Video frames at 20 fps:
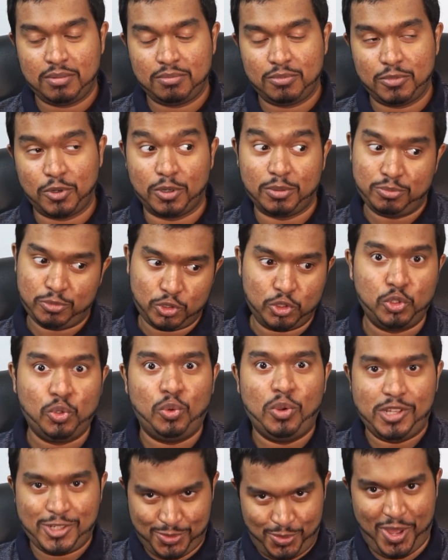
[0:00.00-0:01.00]
Or 2
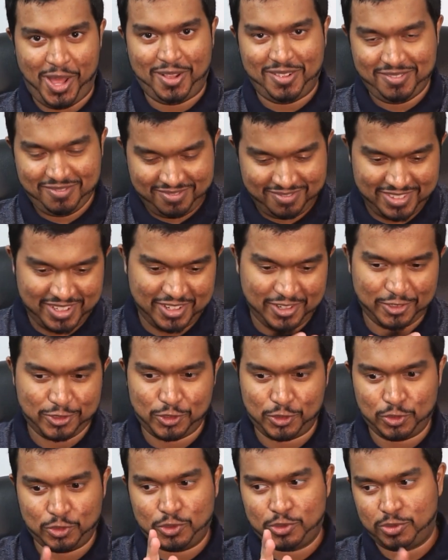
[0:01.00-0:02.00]
as well.
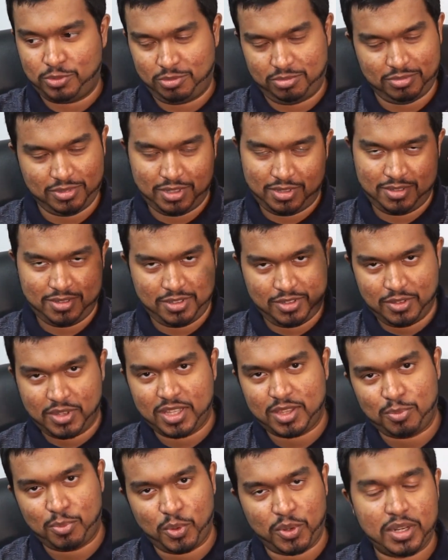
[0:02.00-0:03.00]
2. You get
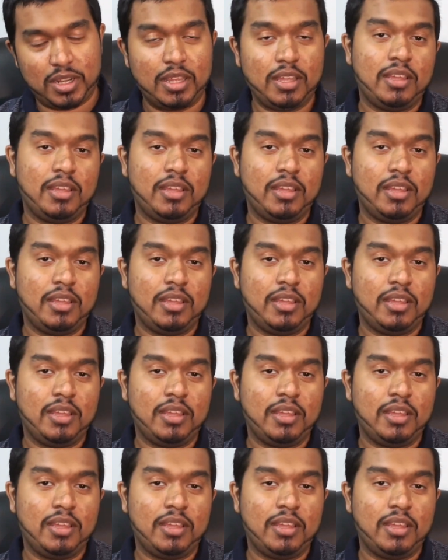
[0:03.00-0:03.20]
the point.